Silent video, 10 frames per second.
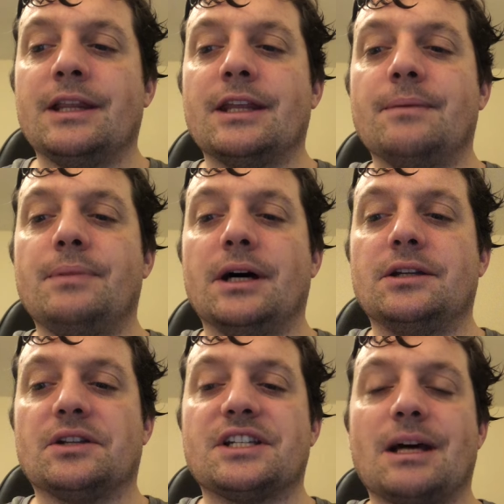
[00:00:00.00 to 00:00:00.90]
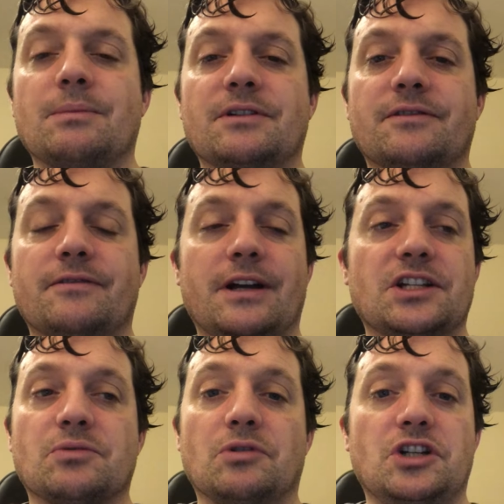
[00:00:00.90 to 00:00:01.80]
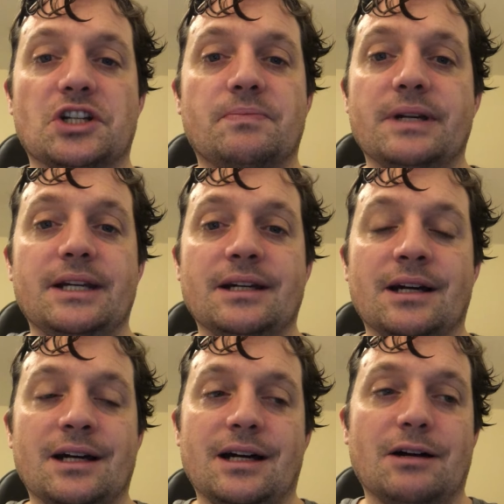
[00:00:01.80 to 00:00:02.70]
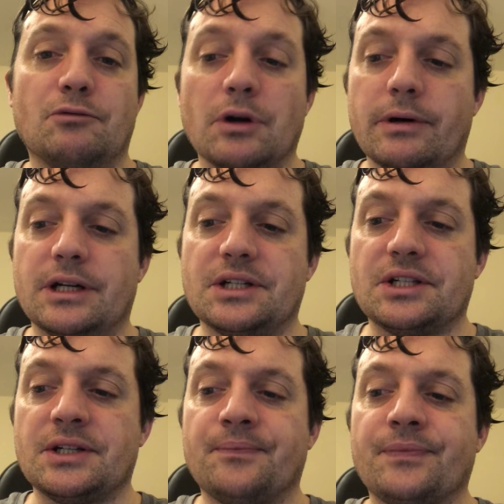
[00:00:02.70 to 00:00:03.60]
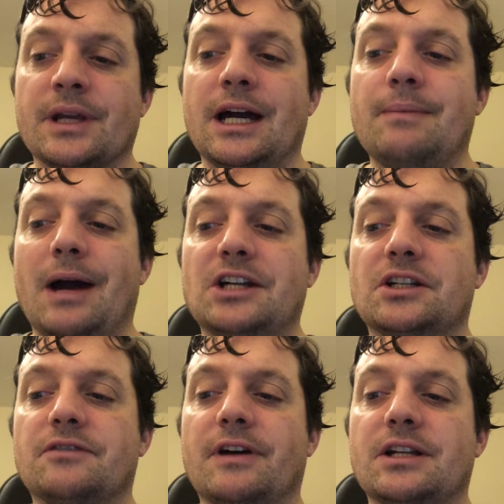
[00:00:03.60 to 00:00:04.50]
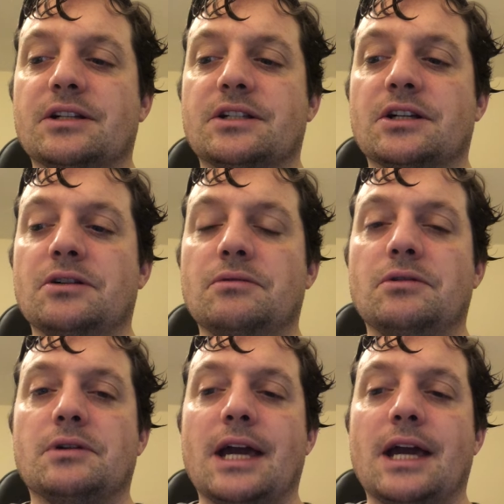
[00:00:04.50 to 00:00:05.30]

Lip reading: then the burden on some defendants would just be ruinous. Imagine a defendant who